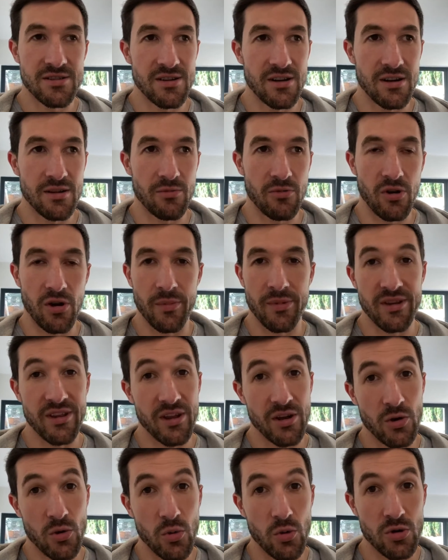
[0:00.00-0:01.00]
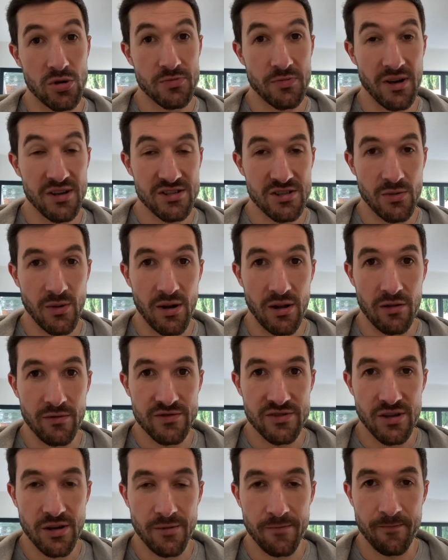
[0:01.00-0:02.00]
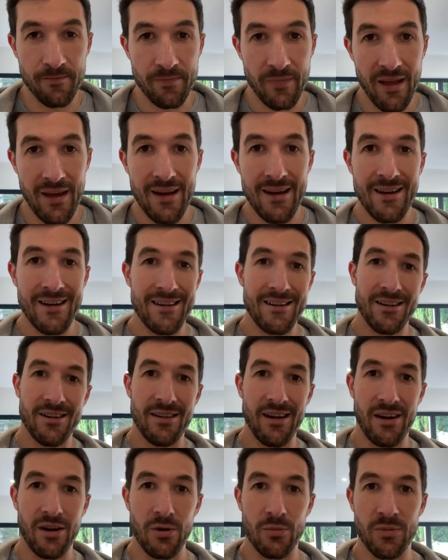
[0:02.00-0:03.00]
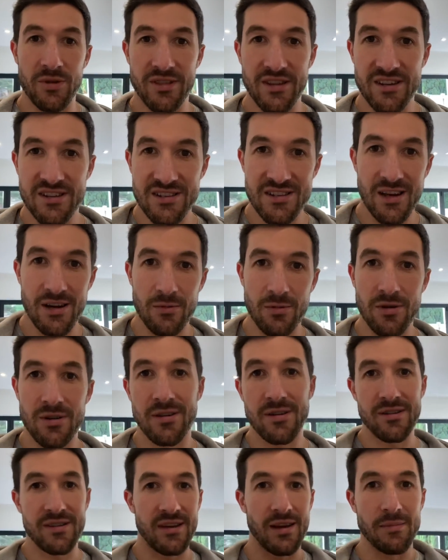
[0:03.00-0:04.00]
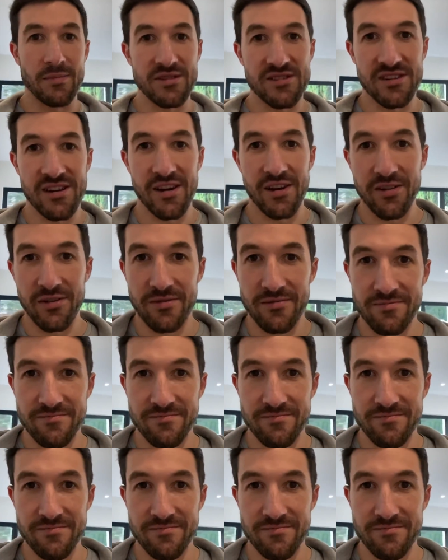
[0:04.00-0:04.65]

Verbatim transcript: it's uh, got to be there quarter past 12 so crack on with this now get me cereal